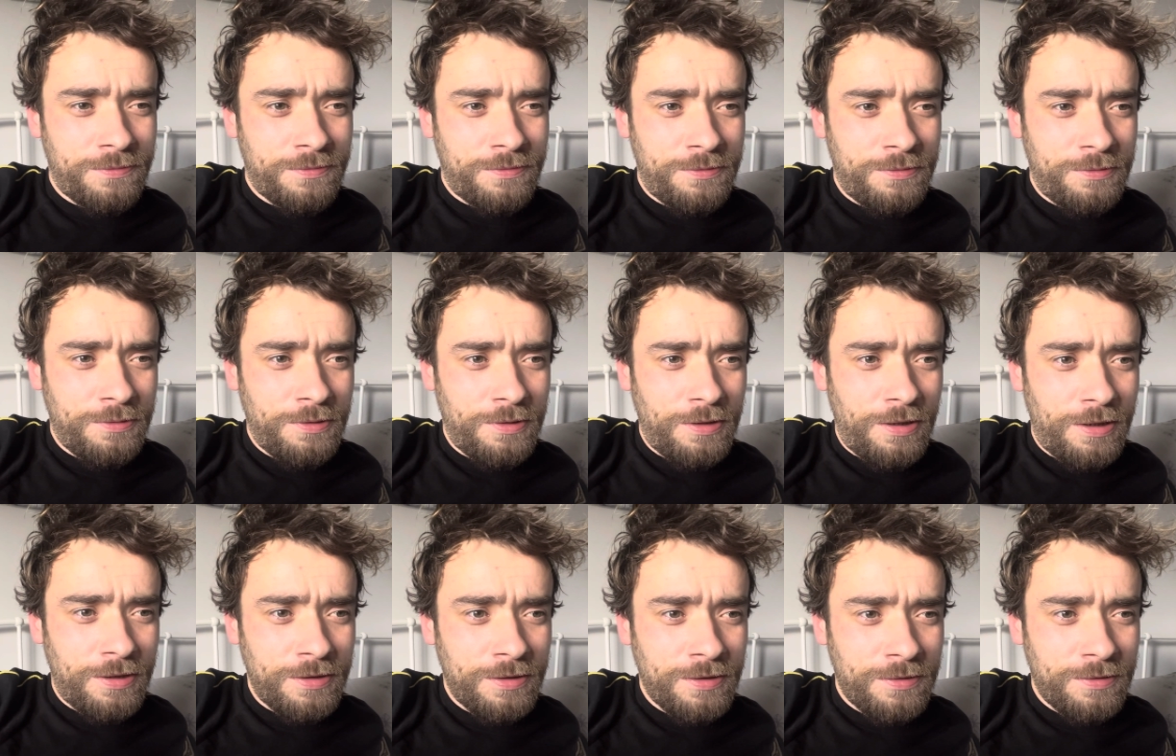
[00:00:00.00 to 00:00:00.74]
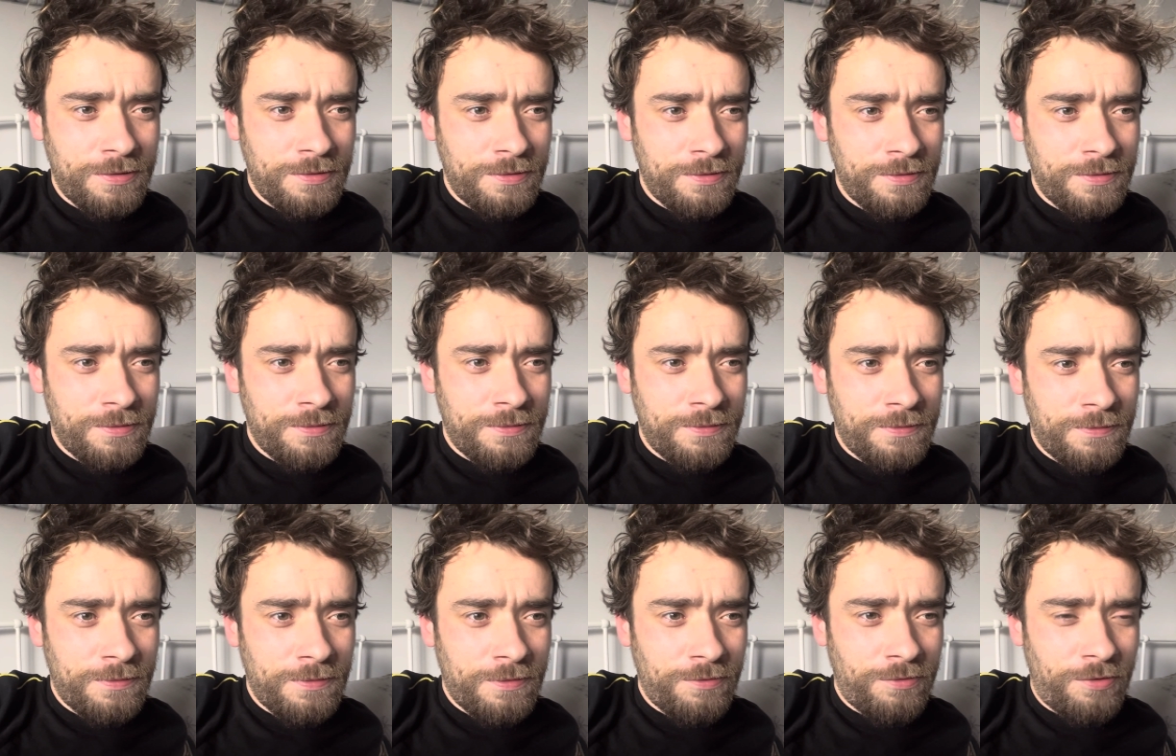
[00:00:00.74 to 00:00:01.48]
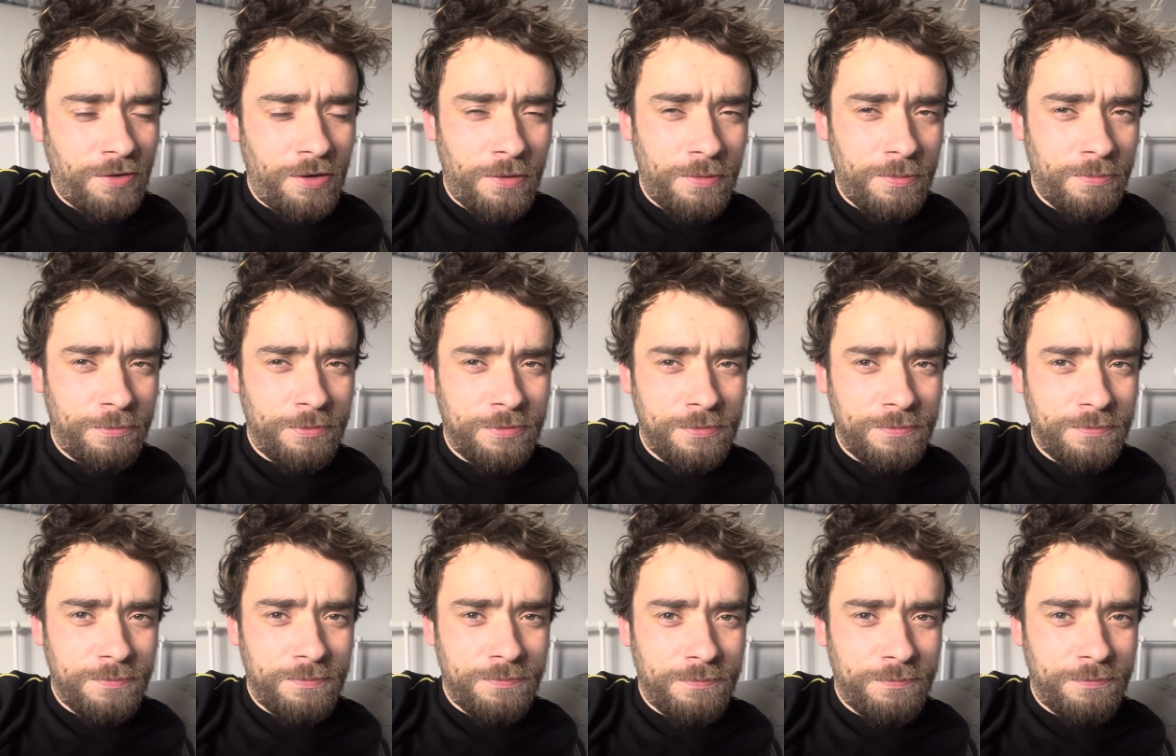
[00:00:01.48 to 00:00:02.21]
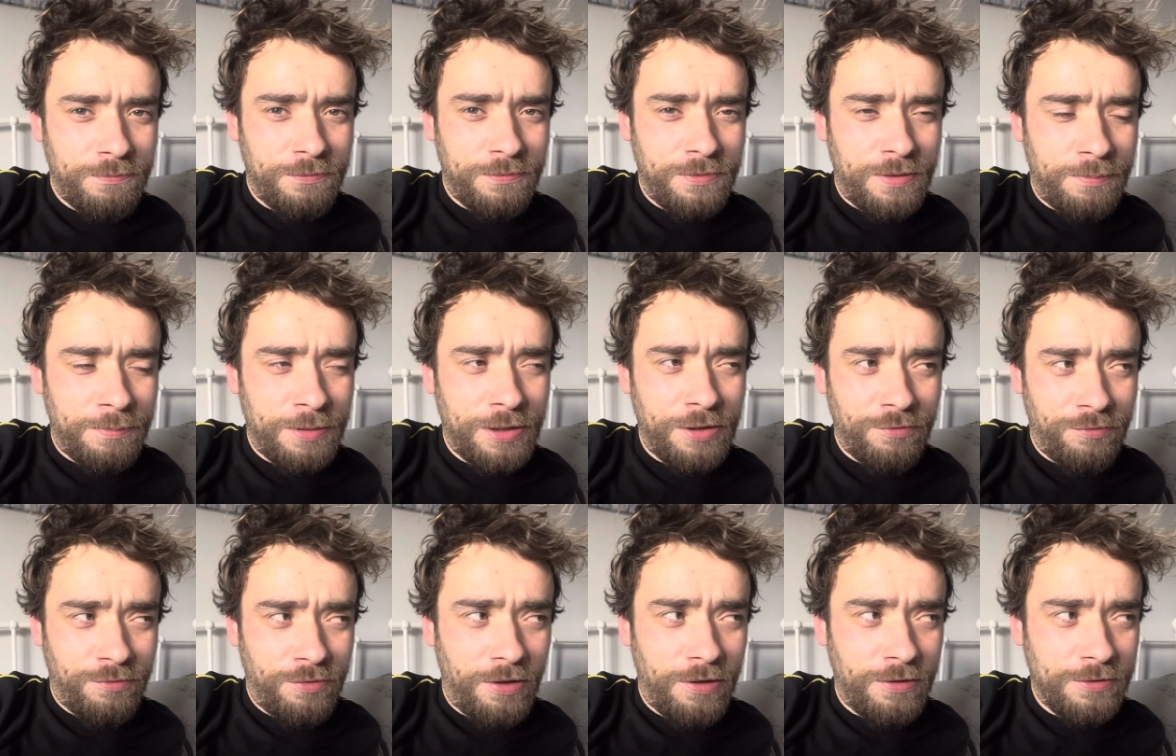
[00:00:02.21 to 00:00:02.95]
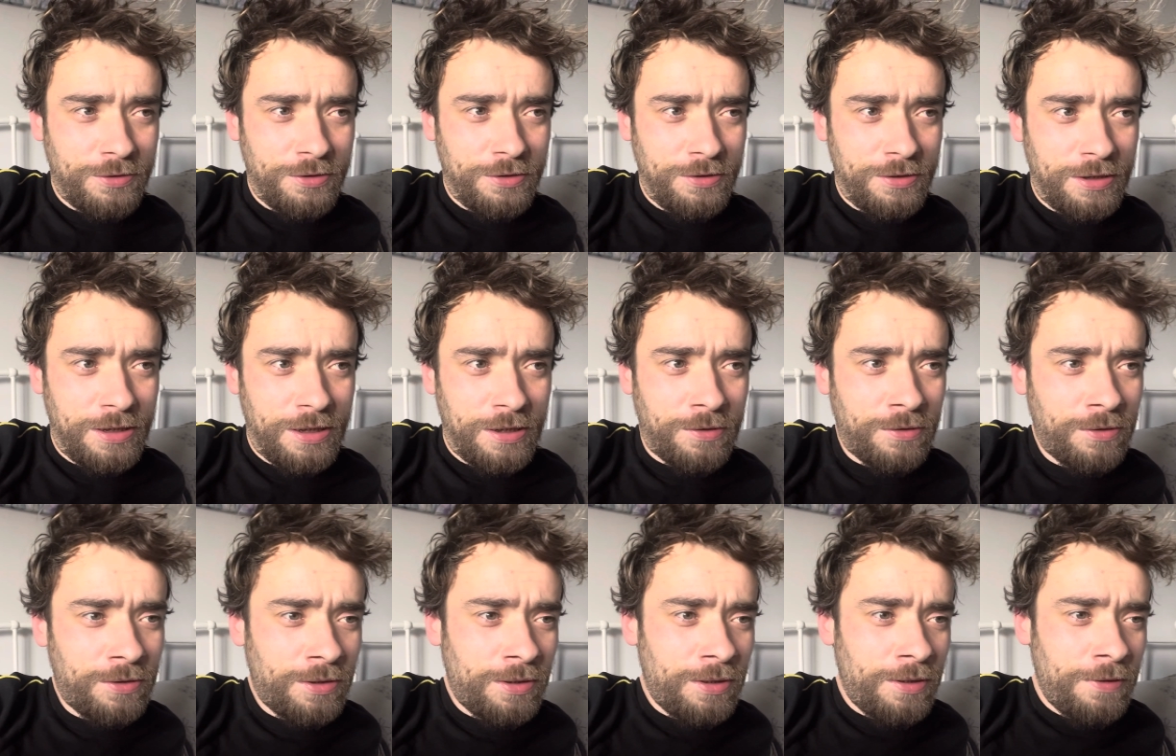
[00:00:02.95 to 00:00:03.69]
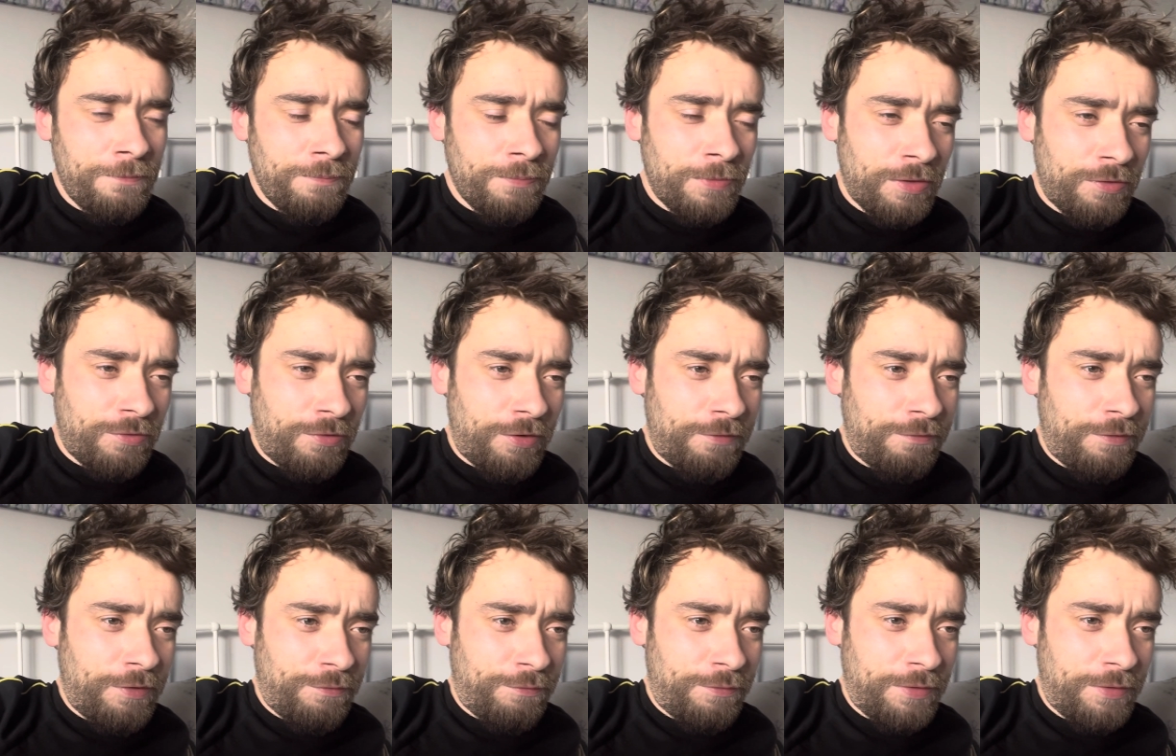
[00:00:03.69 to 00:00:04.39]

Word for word: July, so I'm at the start of June now, so if this